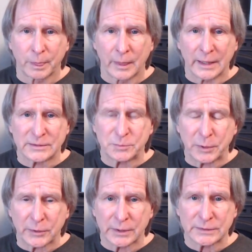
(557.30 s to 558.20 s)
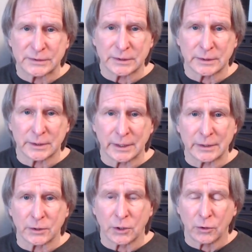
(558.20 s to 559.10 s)
experiencing
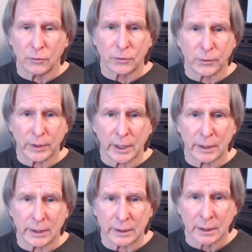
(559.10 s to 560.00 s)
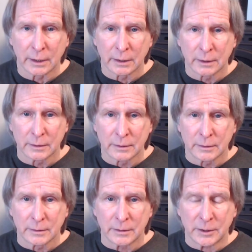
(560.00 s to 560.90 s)
and co-creating,
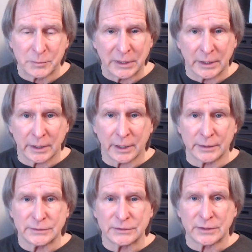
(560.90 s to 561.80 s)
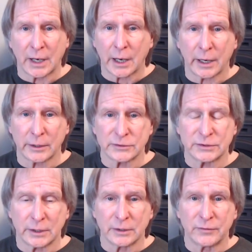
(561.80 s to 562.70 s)
in many cases, a higher
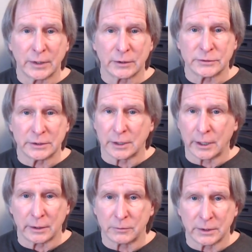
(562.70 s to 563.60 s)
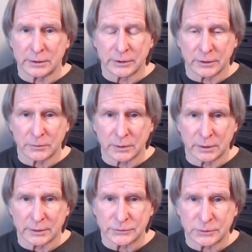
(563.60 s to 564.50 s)
state of energy. Now, I don't want to tell you what it
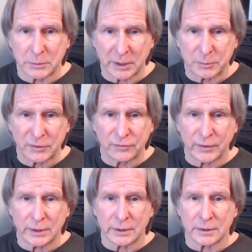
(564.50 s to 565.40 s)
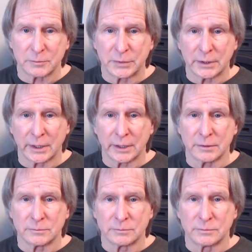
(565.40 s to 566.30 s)
is you might be feeling, but I
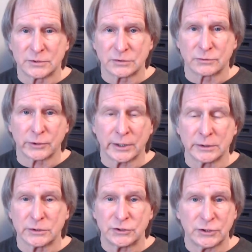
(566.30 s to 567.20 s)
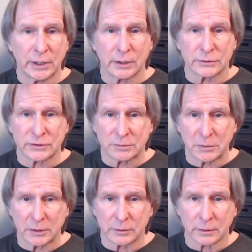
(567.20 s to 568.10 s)
am just trying to share some
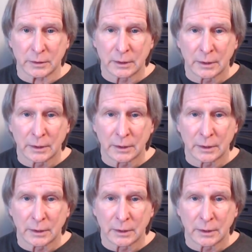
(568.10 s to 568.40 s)
other